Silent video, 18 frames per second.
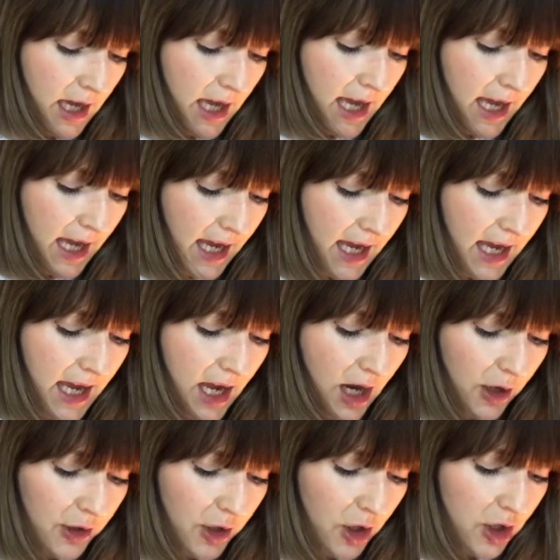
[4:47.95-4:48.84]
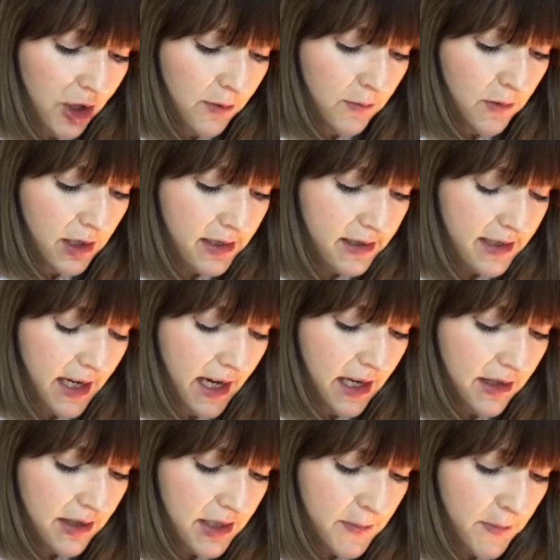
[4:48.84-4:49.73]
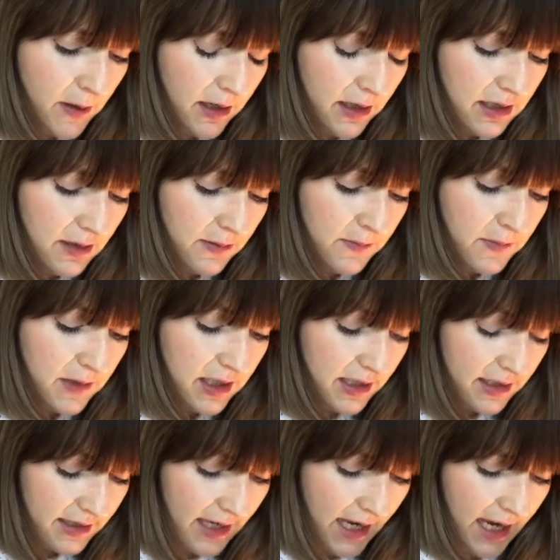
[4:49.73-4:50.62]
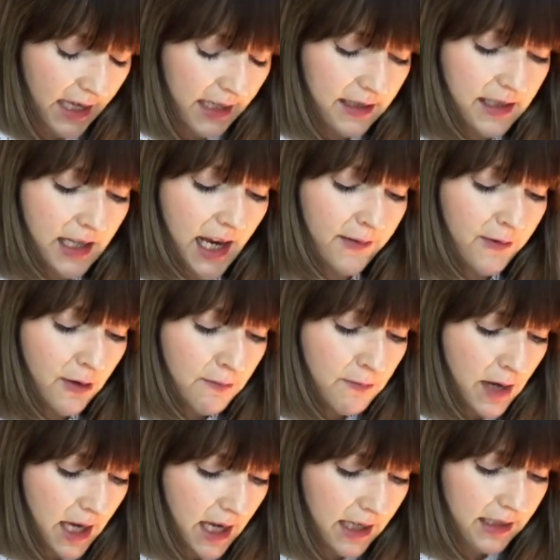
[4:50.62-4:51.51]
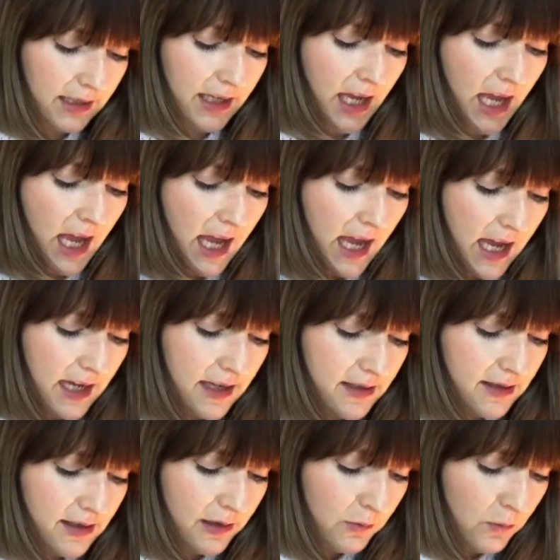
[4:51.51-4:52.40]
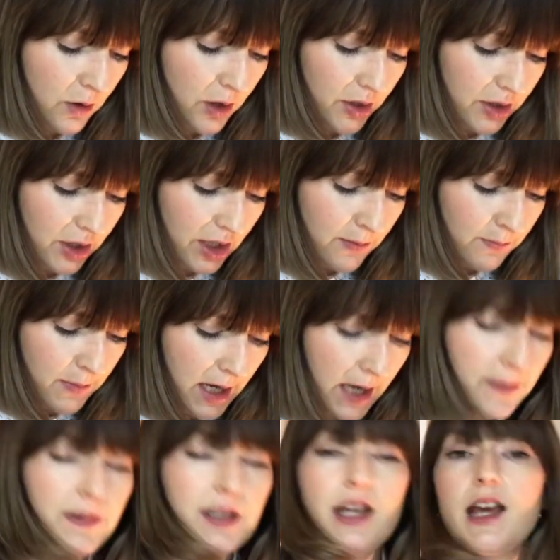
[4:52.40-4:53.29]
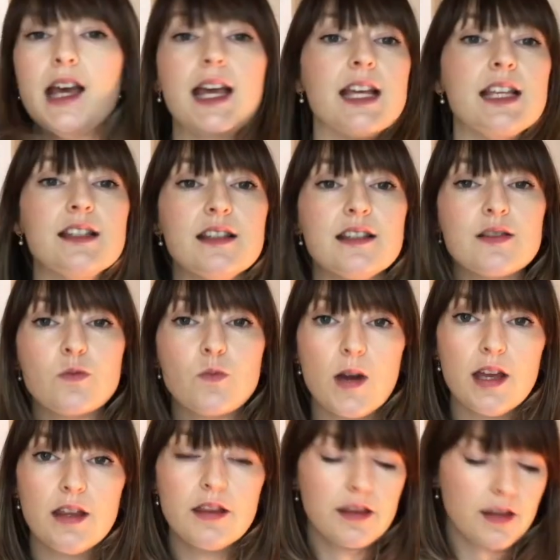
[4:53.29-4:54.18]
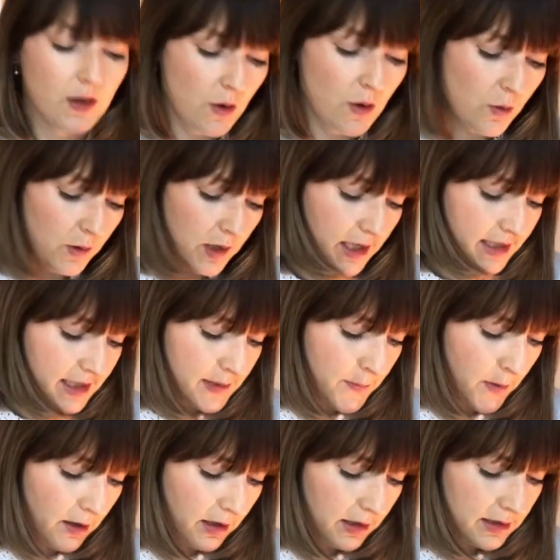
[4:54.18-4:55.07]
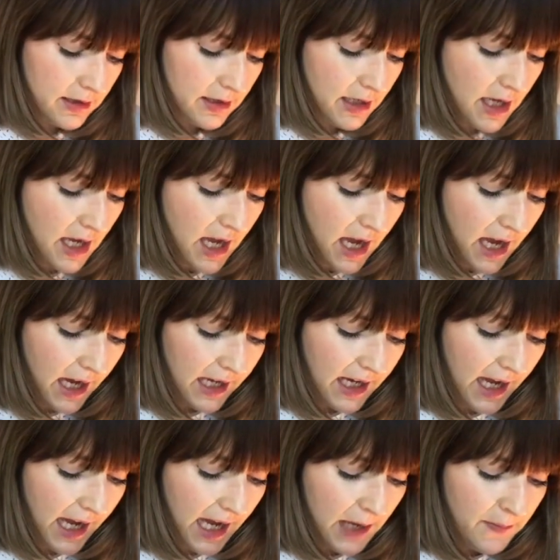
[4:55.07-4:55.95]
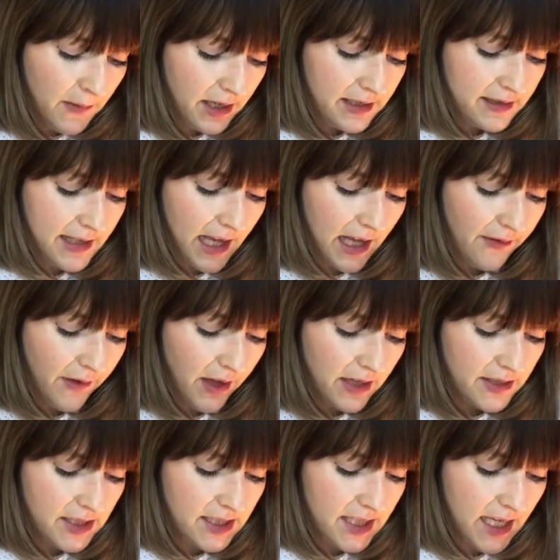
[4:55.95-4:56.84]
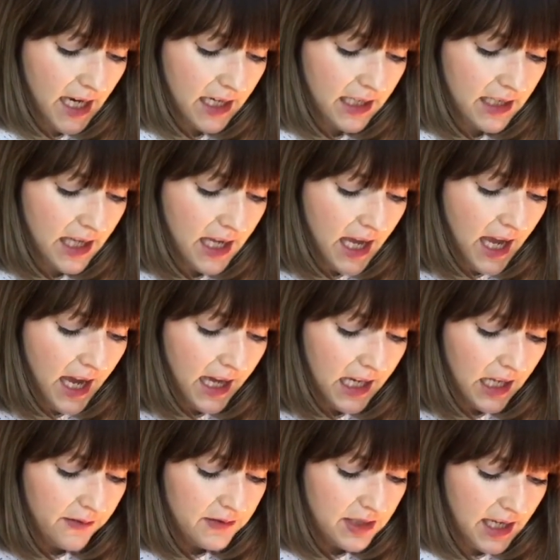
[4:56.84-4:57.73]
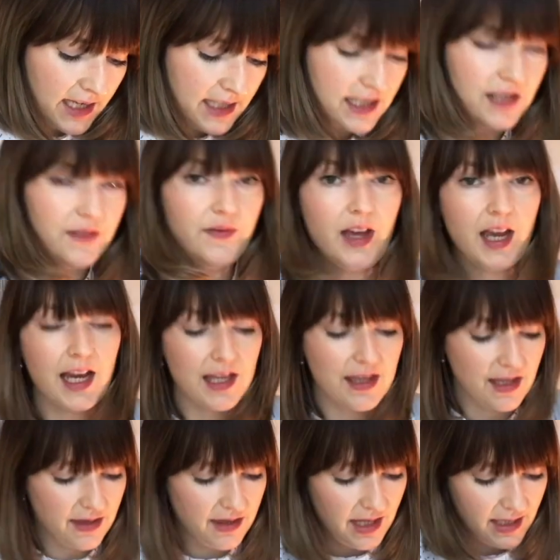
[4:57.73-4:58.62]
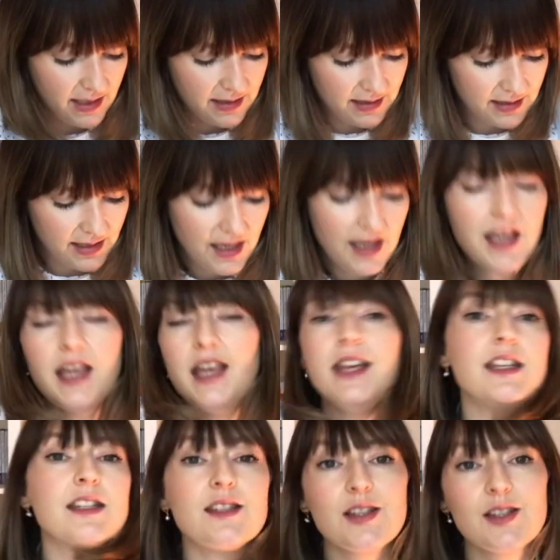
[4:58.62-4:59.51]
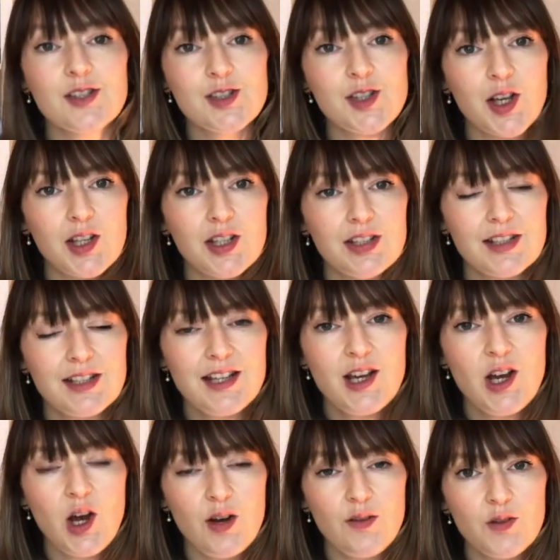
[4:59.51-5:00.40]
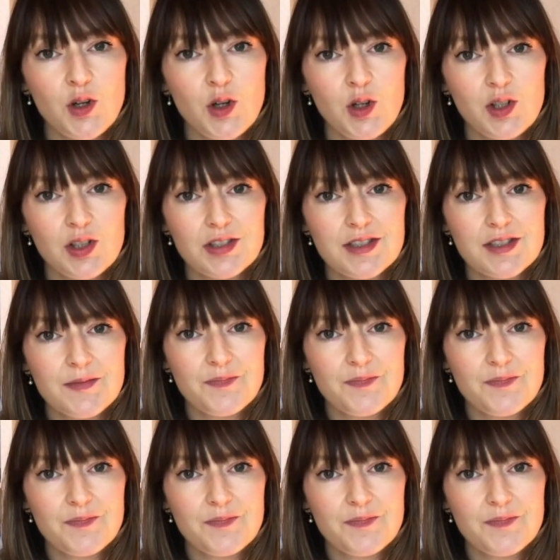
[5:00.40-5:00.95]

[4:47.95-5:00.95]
'He on whom you see the Spirit descend and remain is the one who baptizes with the Holy Spirit.' And I myself have seen and have testified that this is the Son of God."